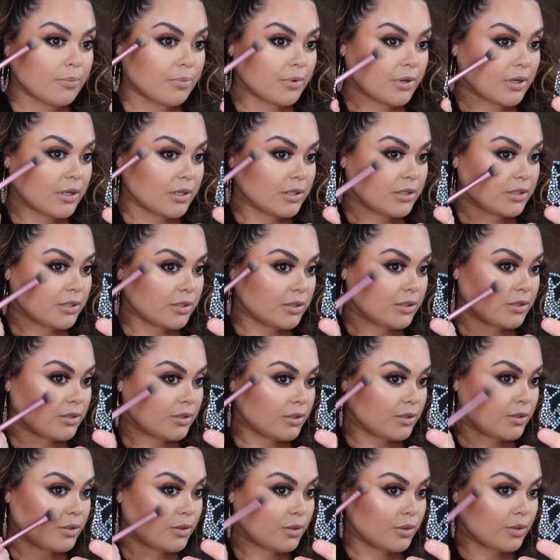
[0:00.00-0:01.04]
brush.
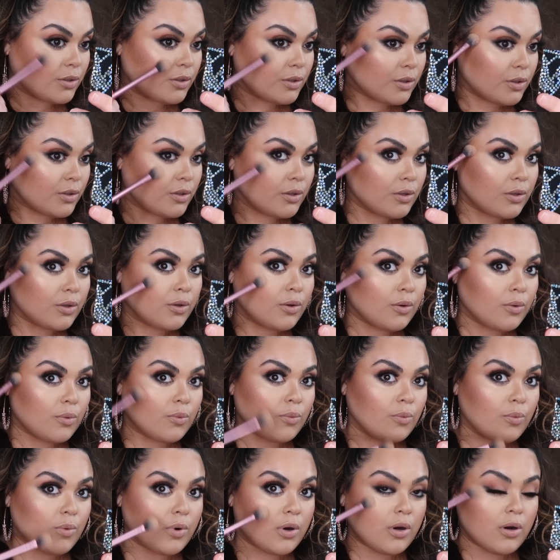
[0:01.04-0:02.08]

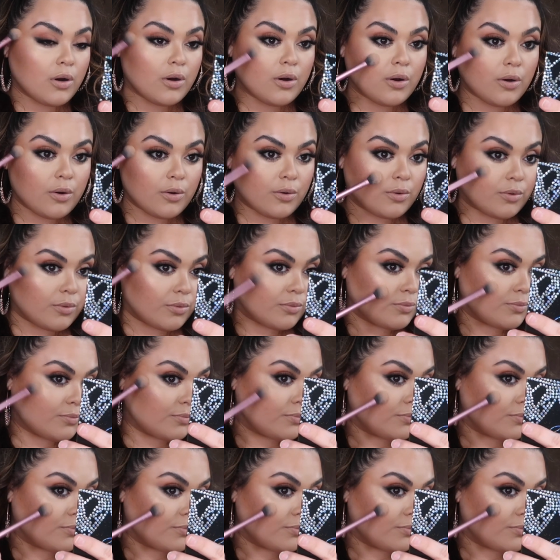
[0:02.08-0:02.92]
Whoa.